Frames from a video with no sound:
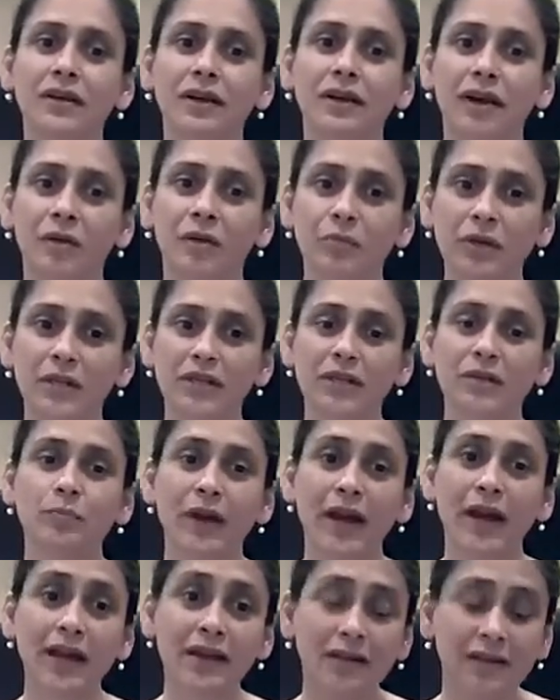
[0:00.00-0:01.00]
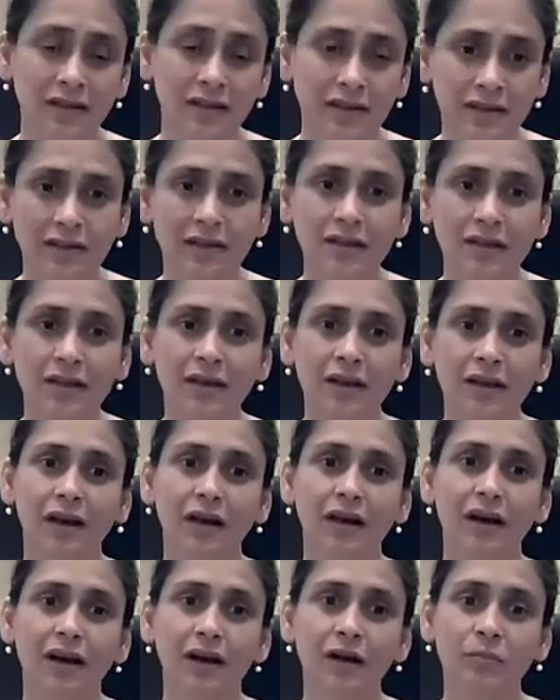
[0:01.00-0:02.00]
be dependent
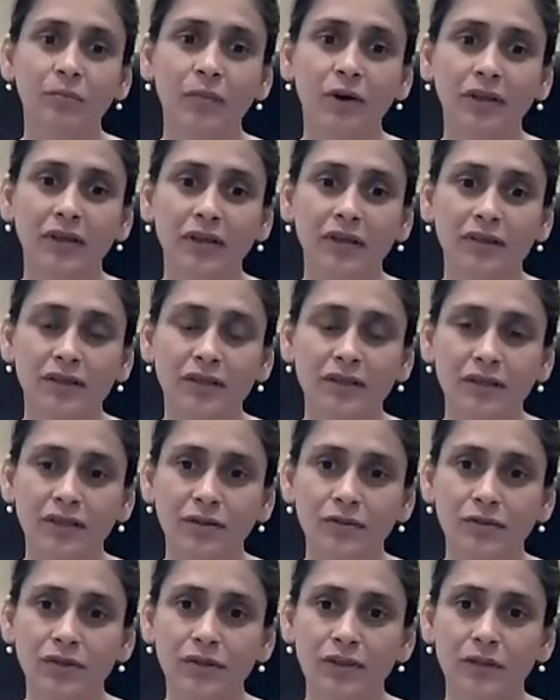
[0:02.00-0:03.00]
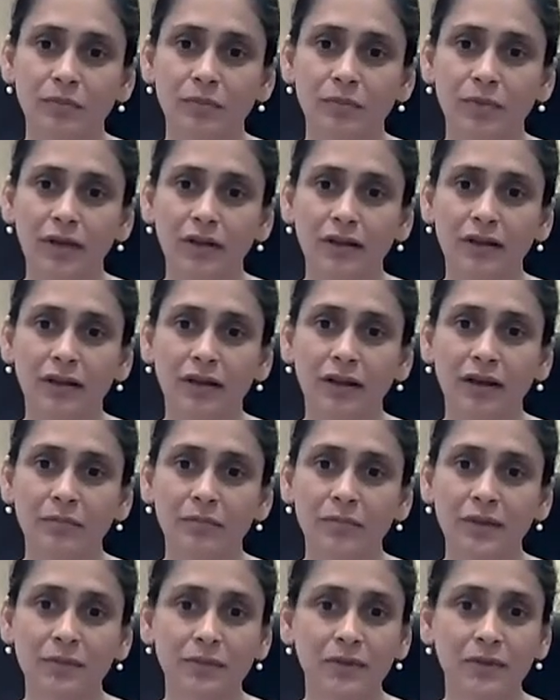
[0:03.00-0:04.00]
on the institution, but
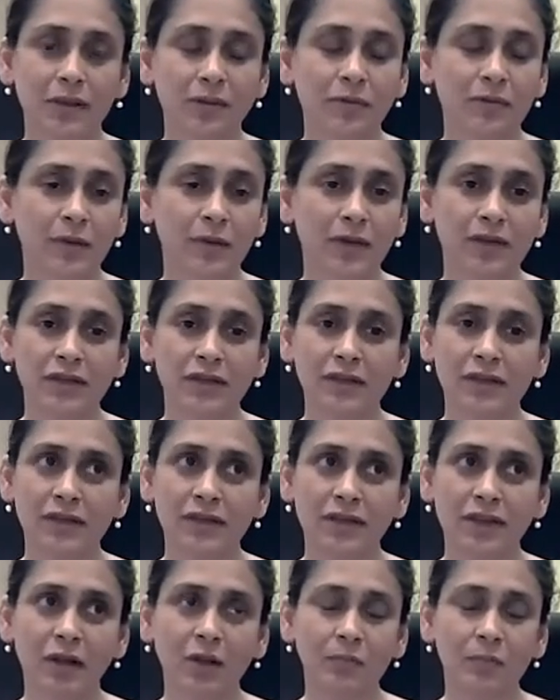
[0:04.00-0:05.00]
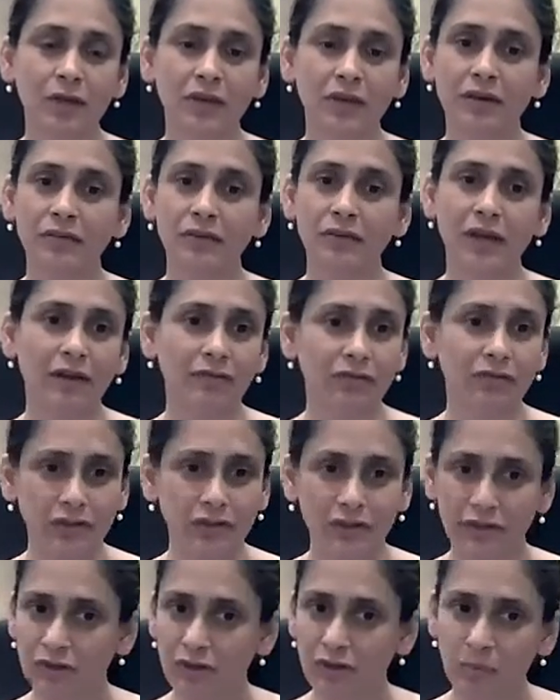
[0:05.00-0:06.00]
sometimes patients tell me, even after
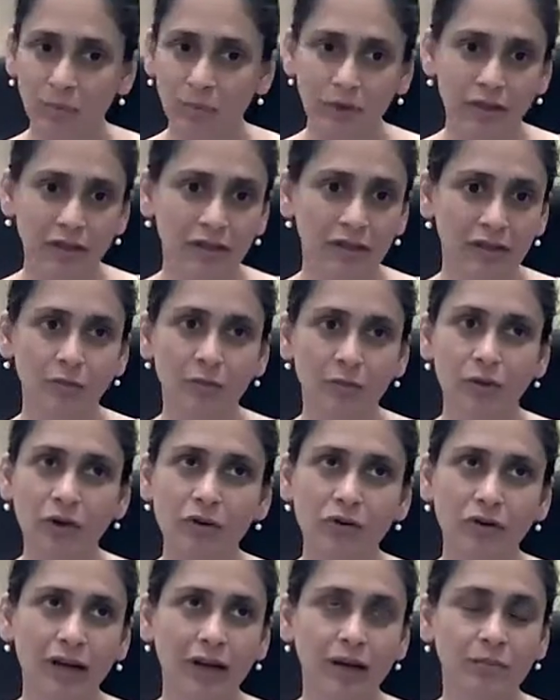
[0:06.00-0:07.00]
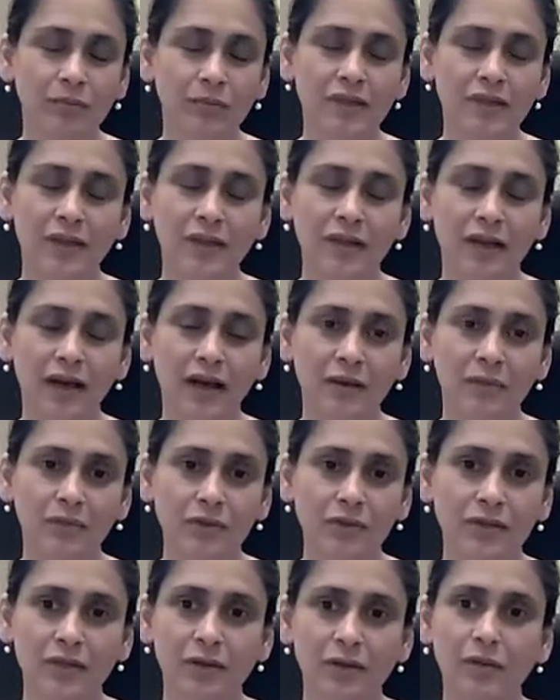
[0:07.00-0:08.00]
they've completed the program, said, I
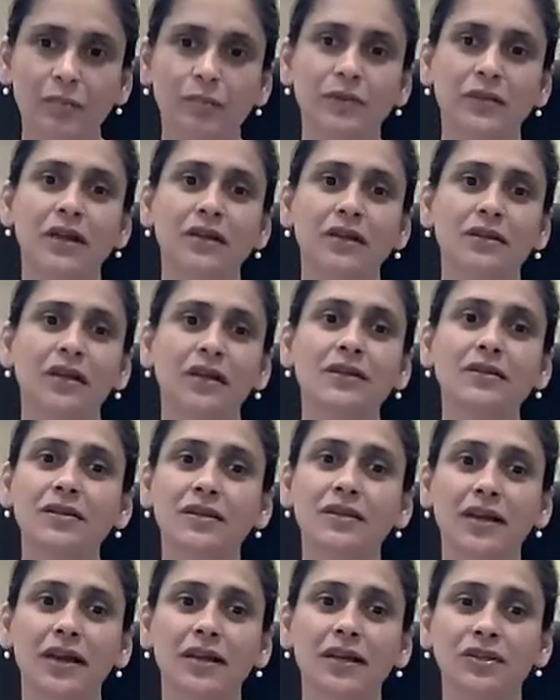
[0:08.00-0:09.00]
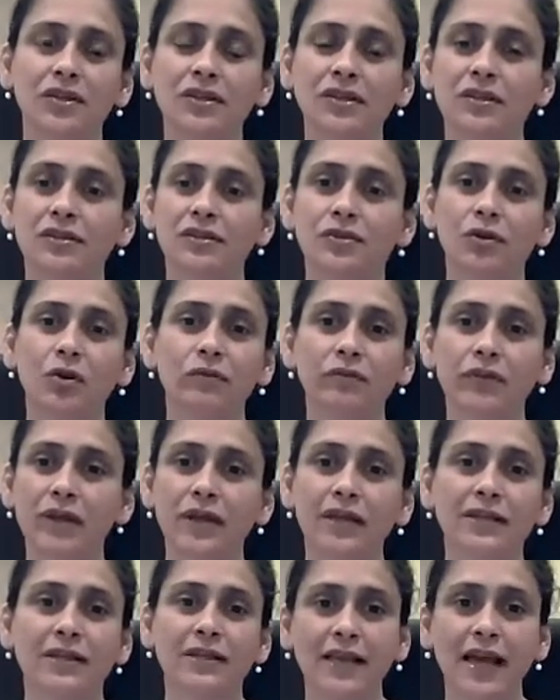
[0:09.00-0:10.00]
was so upset yesterday, I just drove in
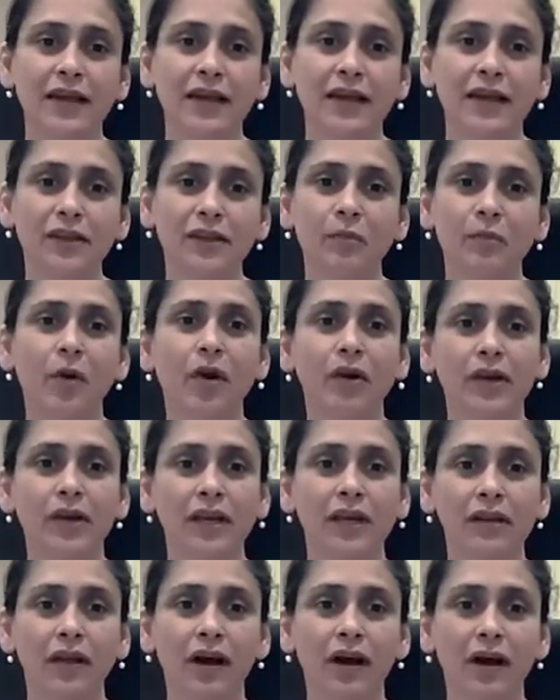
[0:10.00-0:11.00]
and sat in the parking lot